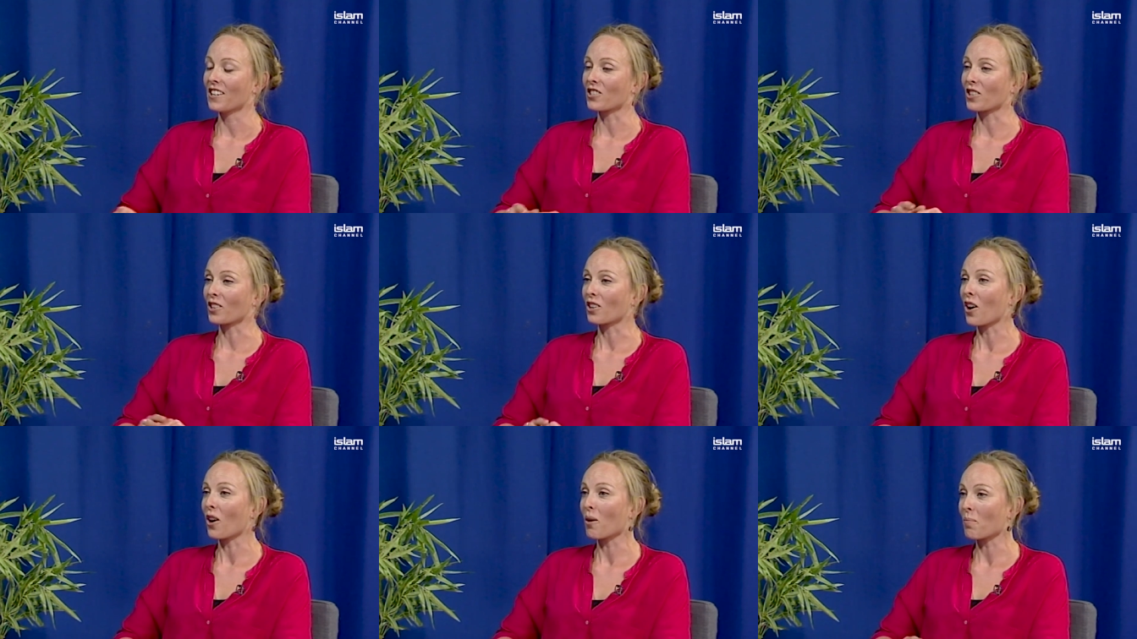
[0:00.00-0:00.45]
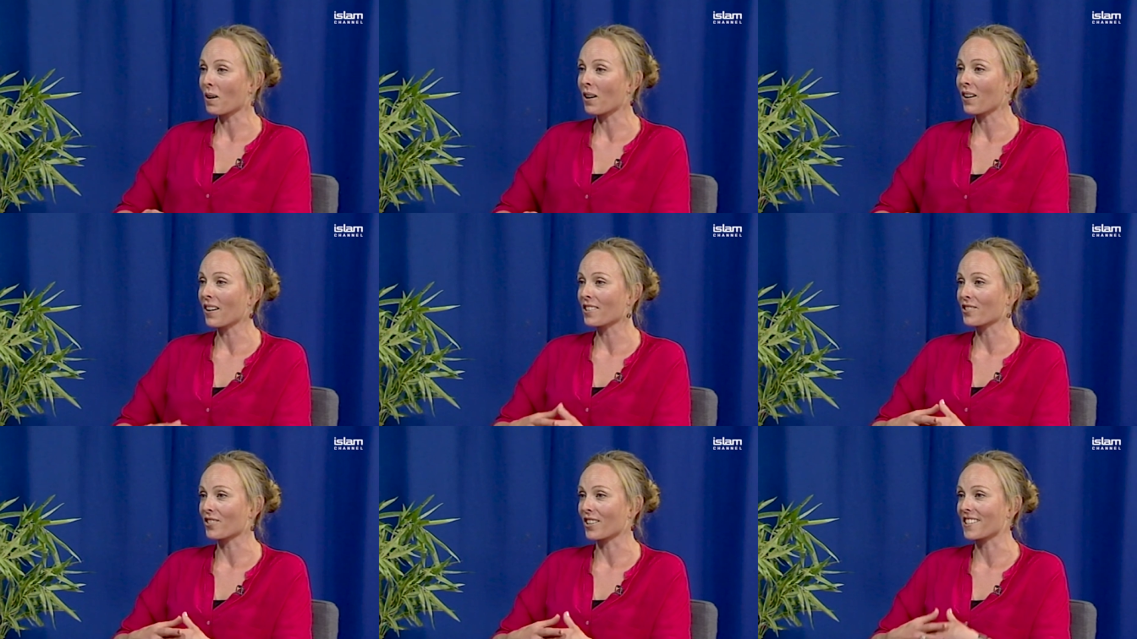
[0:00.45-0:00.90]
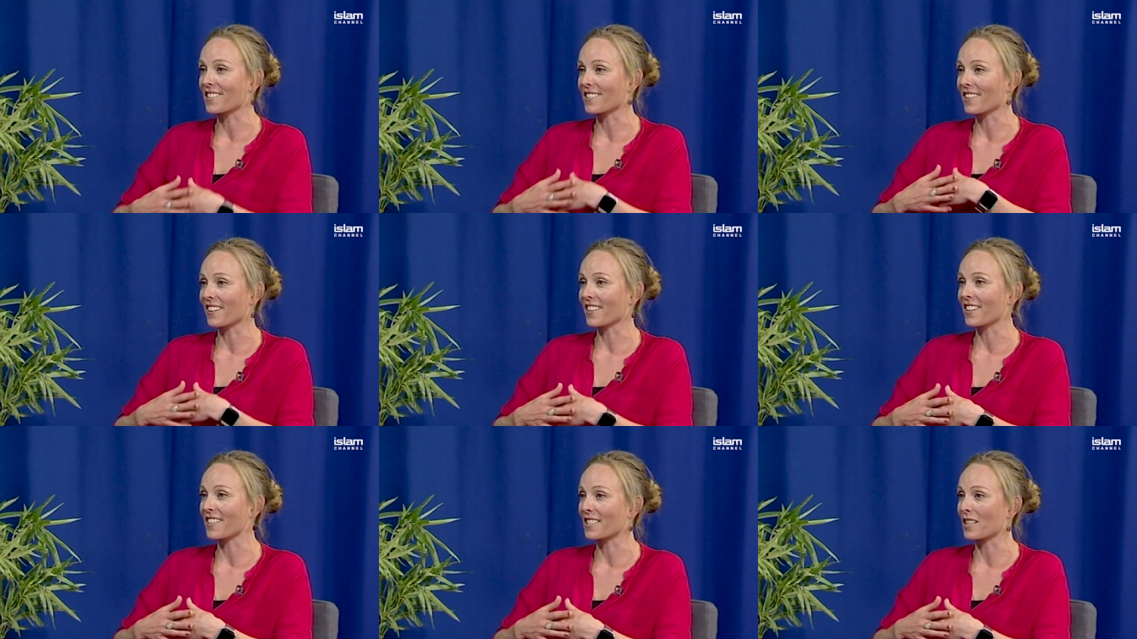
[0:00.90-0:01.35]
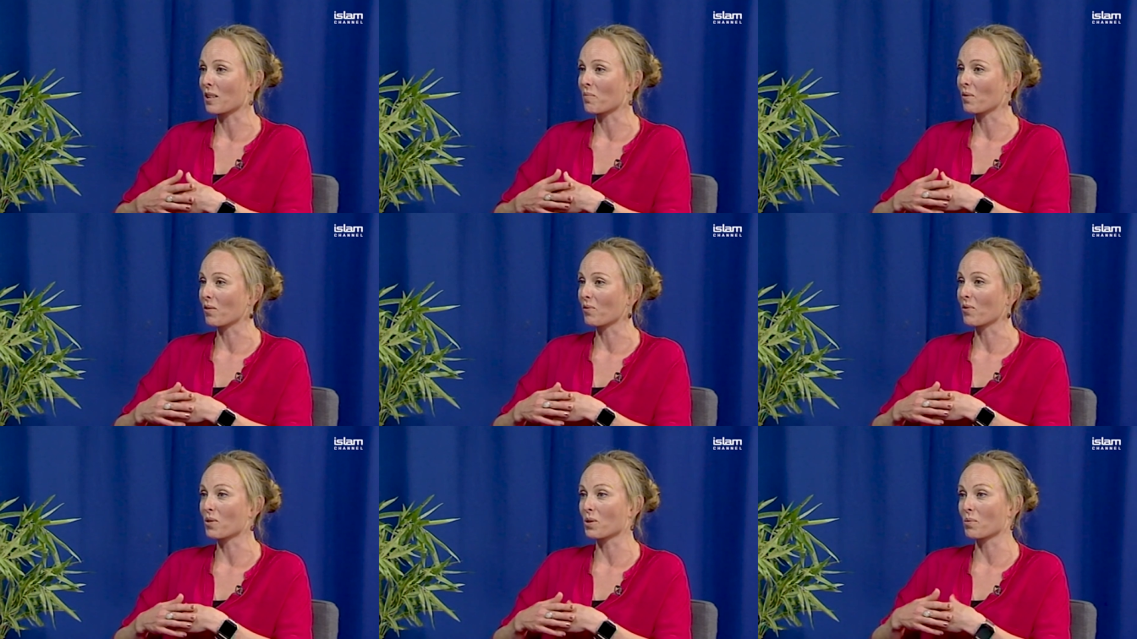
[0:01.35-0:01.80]
So, carbohydrates, like I
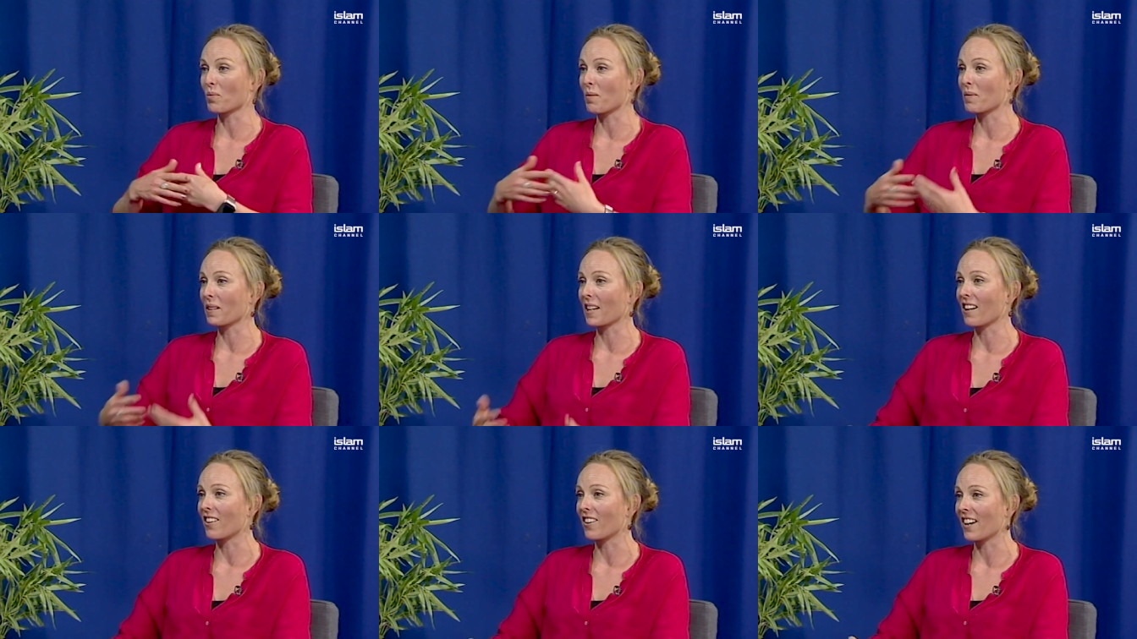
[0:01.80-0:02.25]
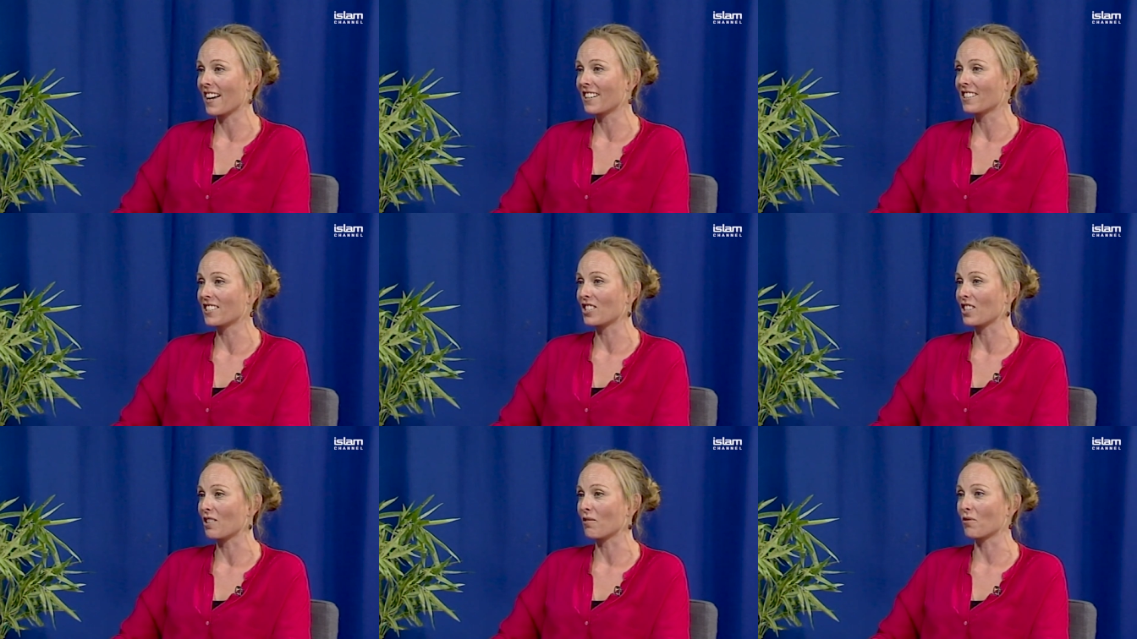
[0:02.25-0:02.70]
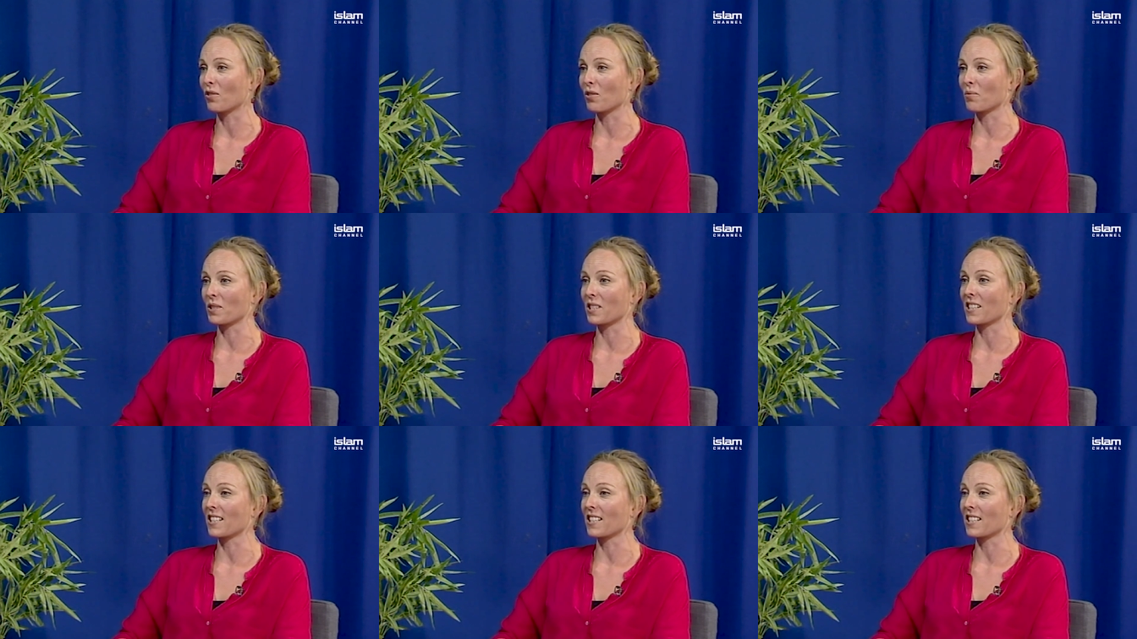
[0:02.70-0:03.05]
said before, is where we get our energy from.